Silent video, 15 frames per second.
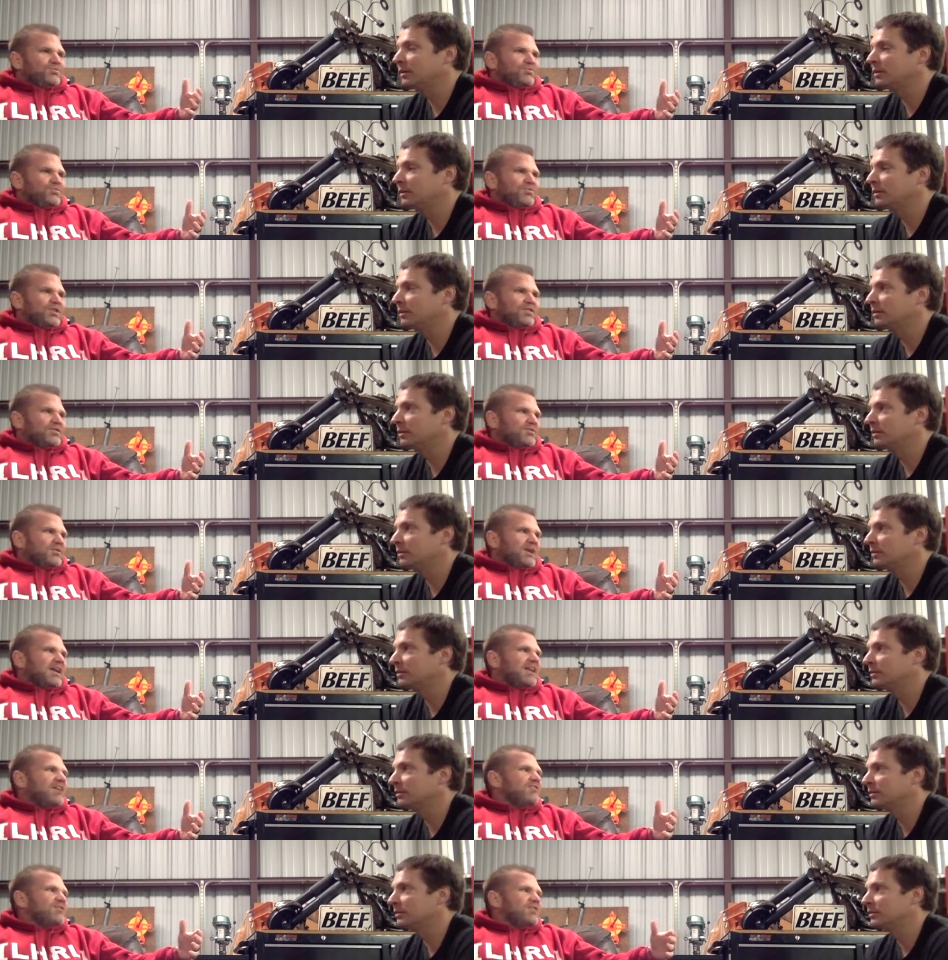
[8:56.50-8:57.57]
Speaker 1: what the
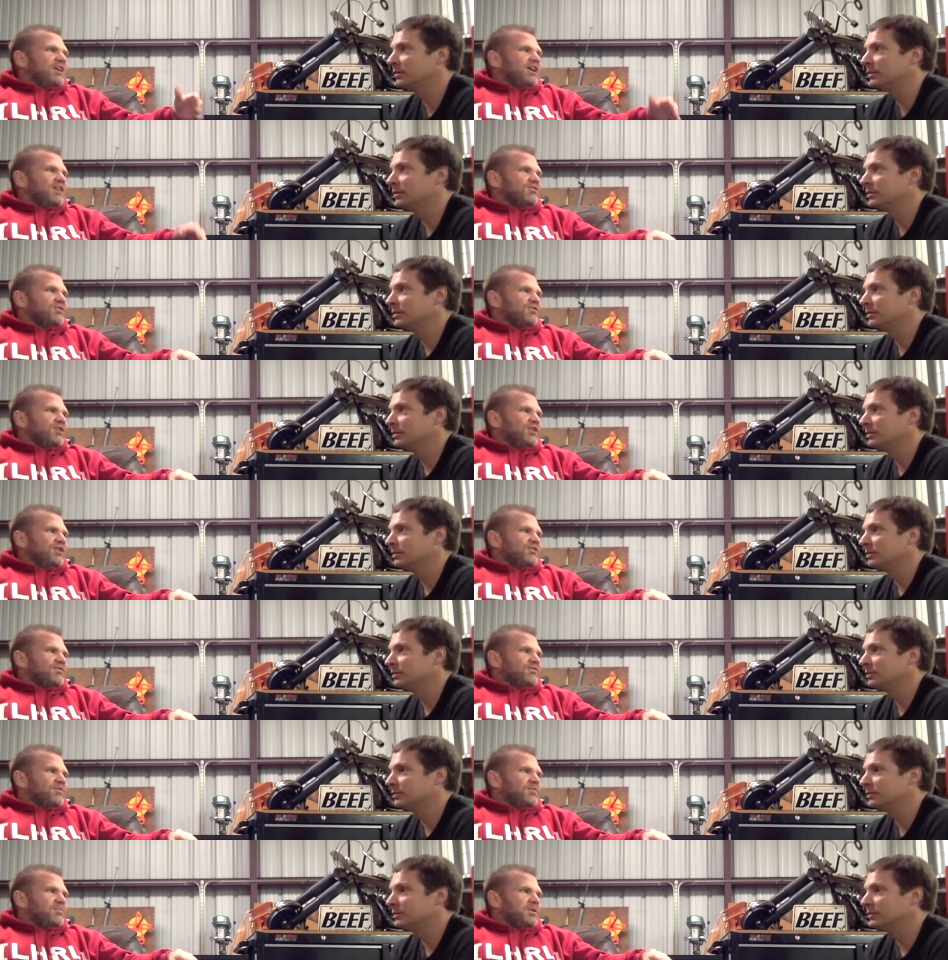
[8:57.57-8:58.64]
right answer is
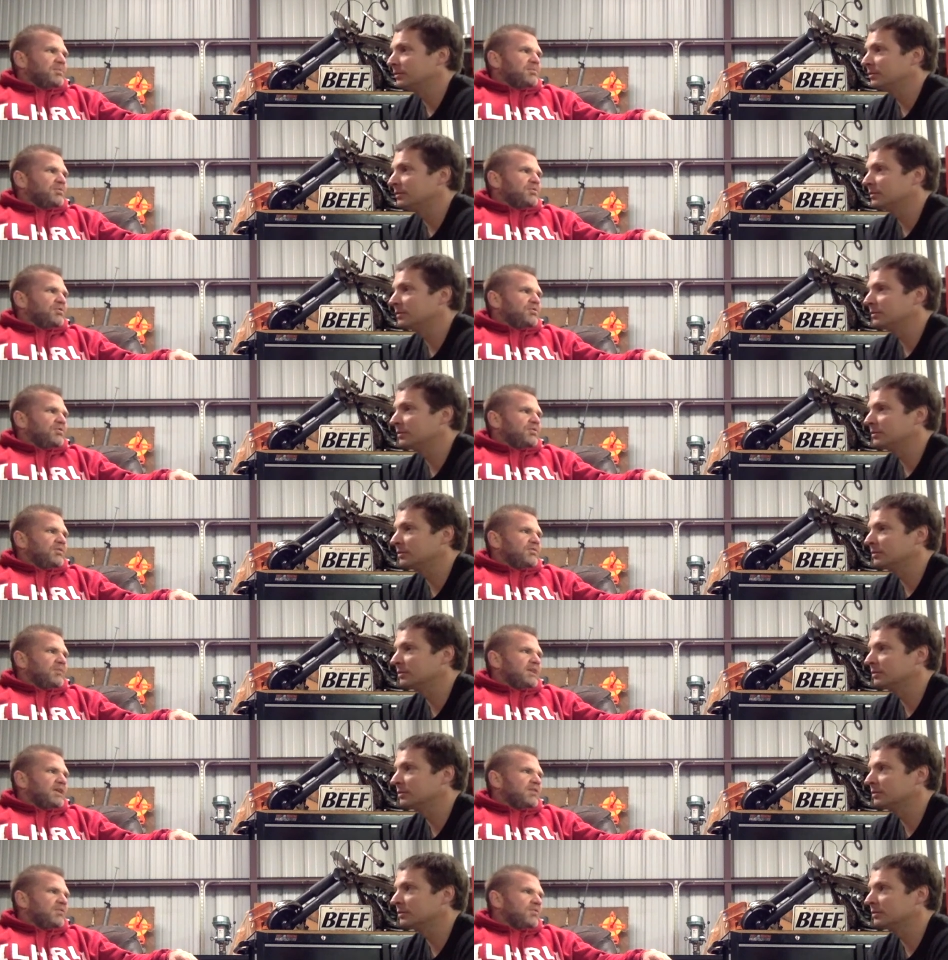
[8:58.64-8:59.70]
for people who have
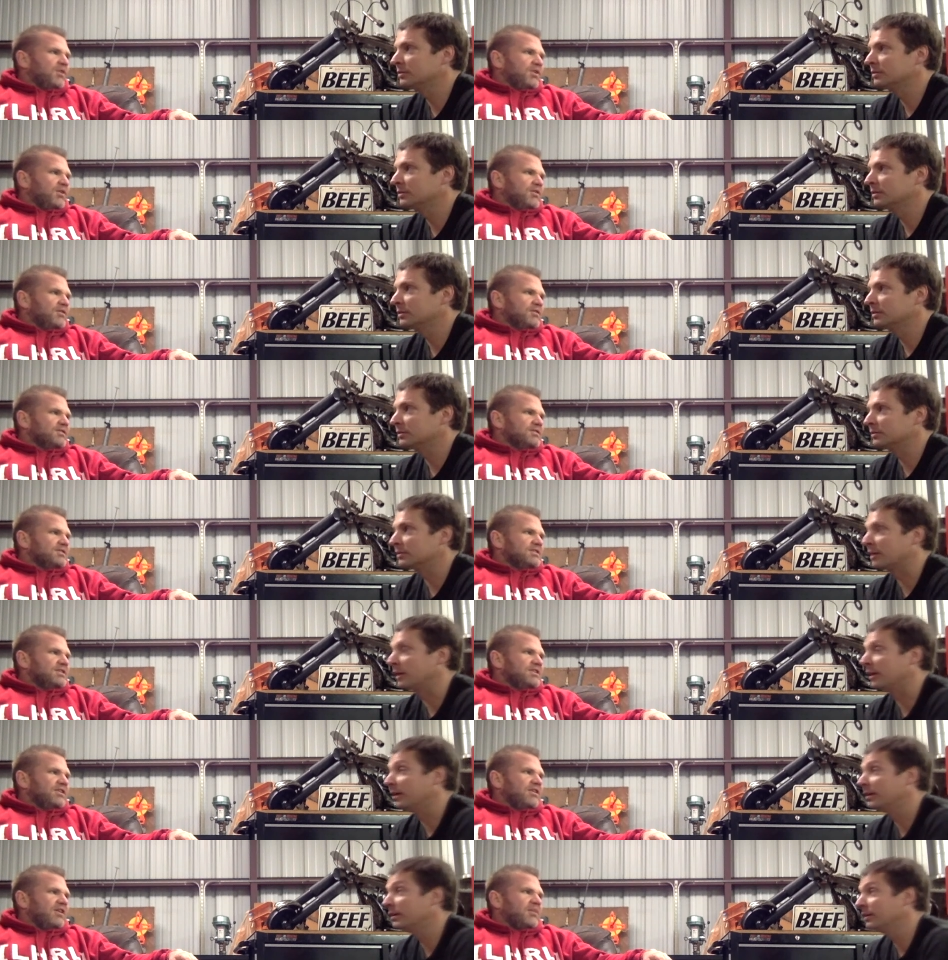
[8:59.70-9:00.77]
made it work.
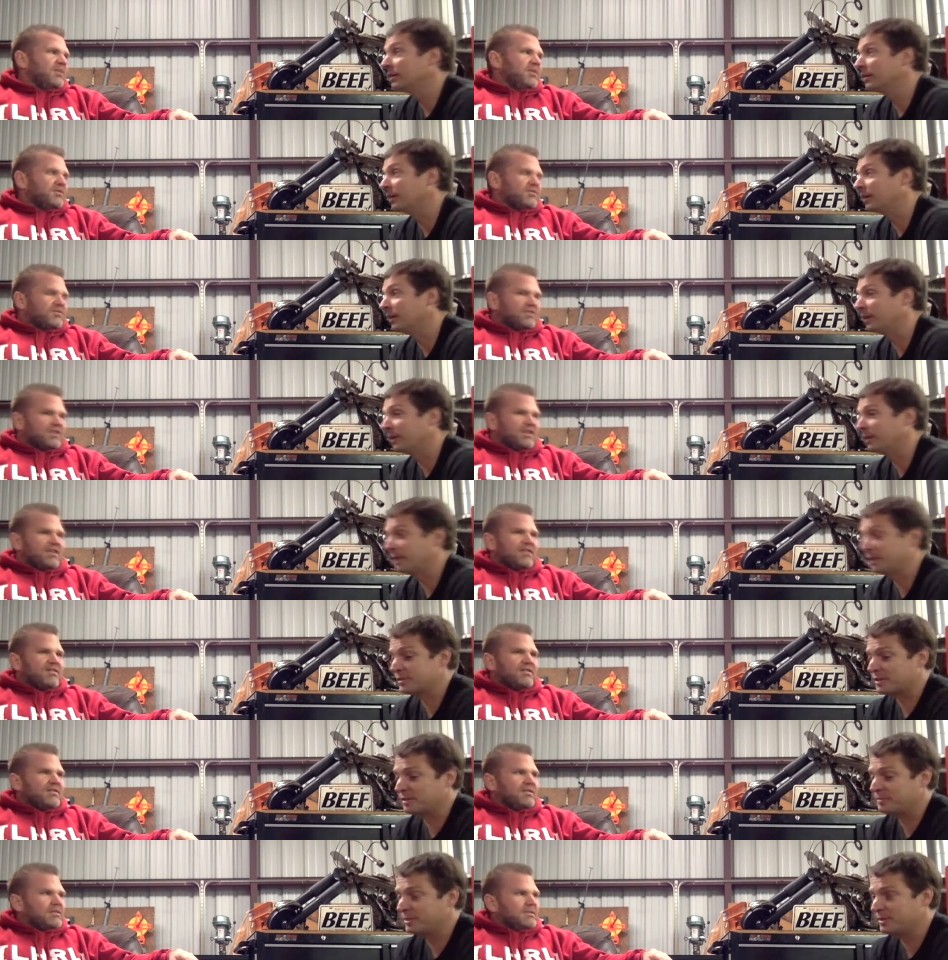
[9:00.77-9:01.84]
Right. You know, I'm And, and
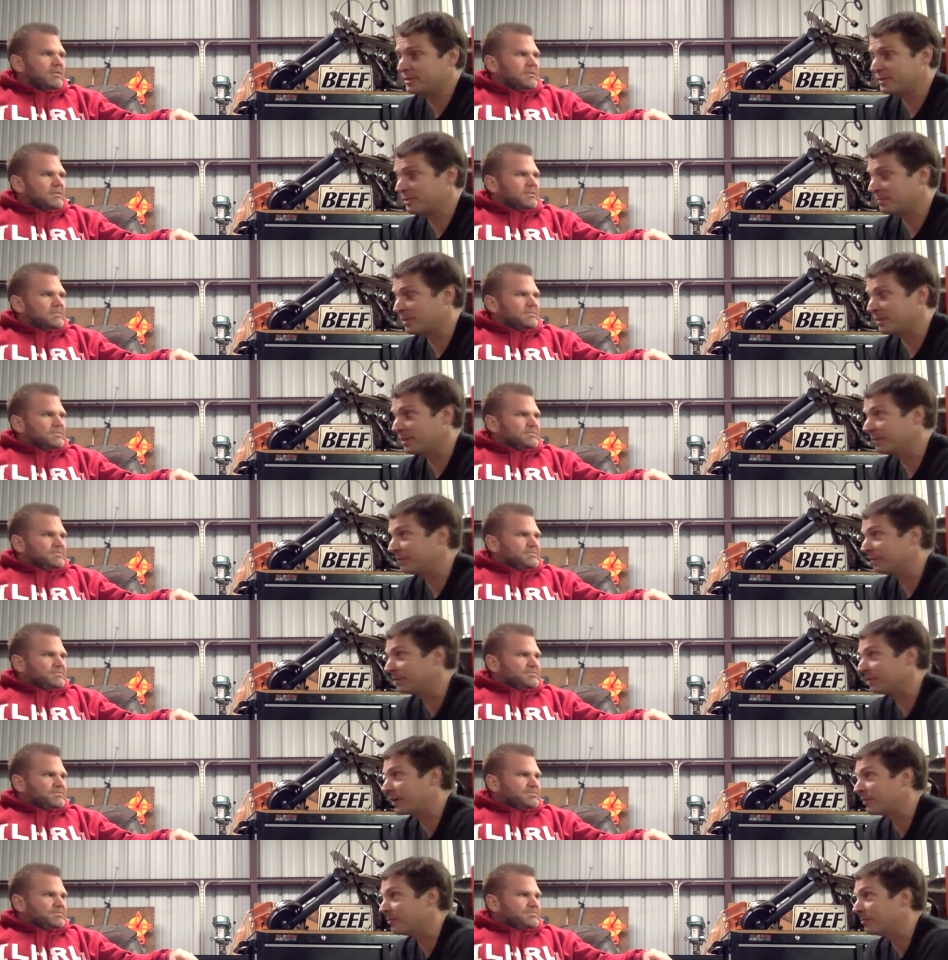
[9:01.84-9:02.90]
Speaker 2: that's going to be something
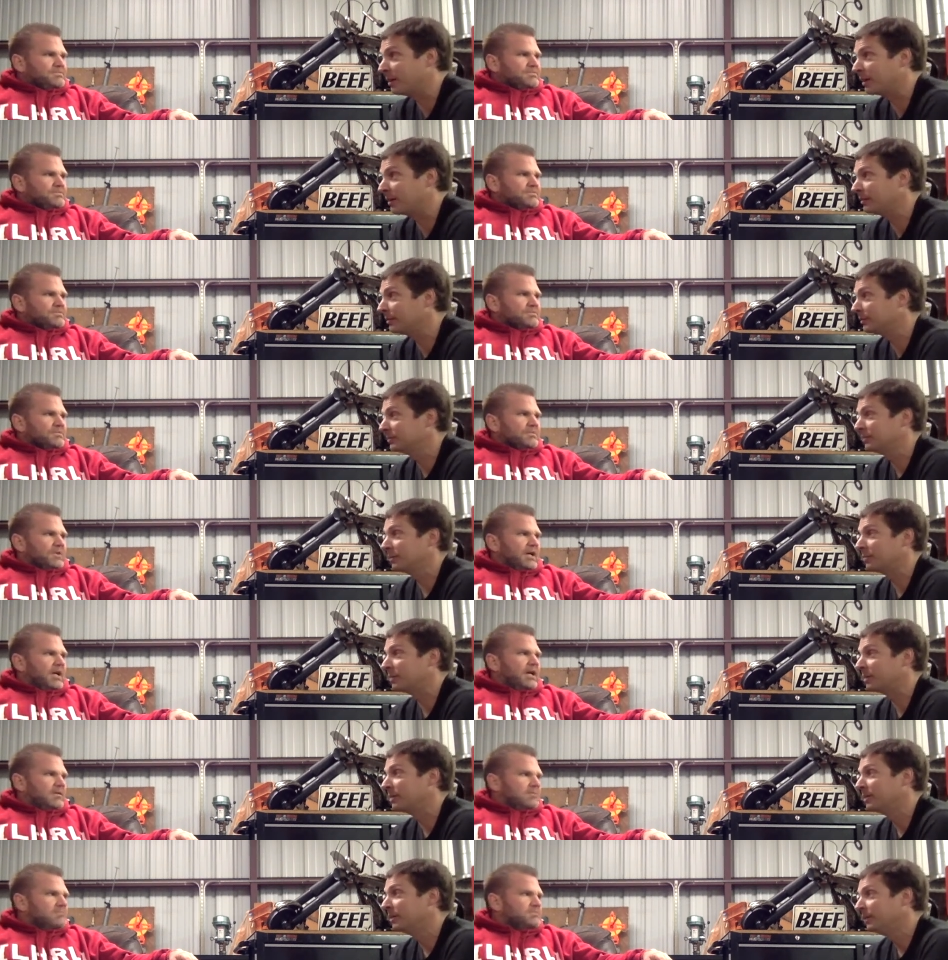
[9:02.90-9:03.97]
different for everybody. Yeah.
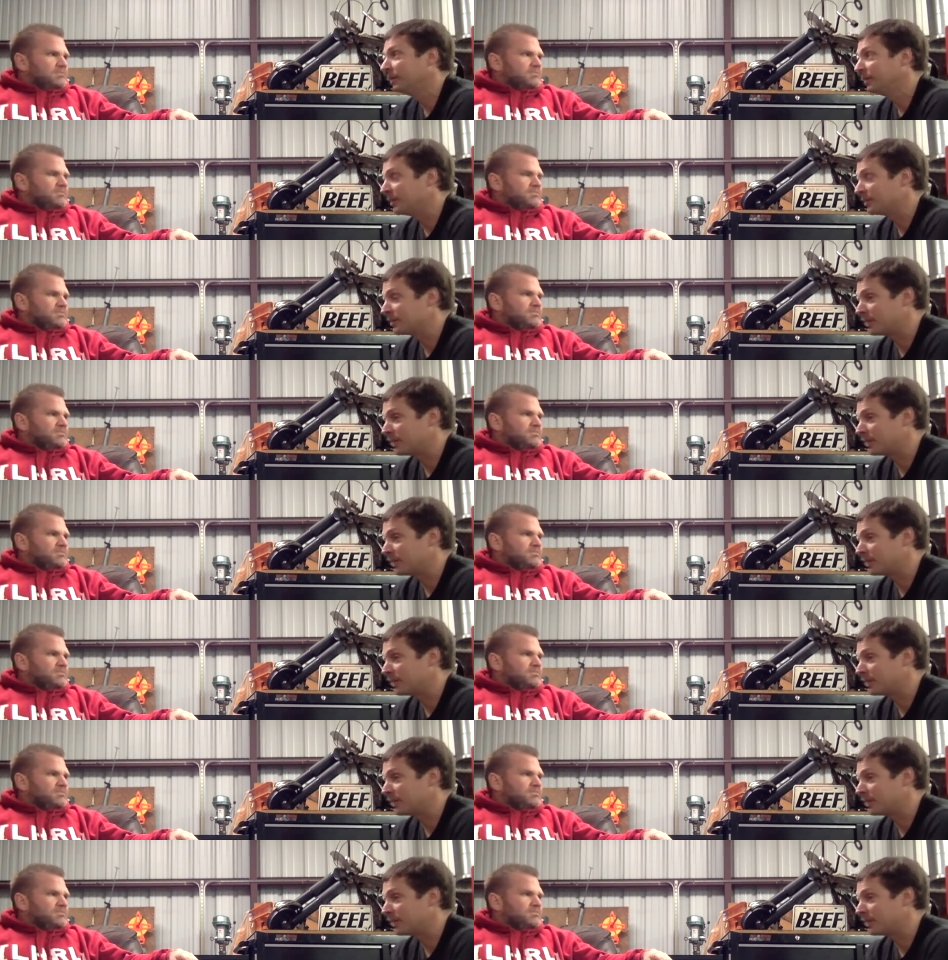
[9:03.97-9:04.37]
Um, it's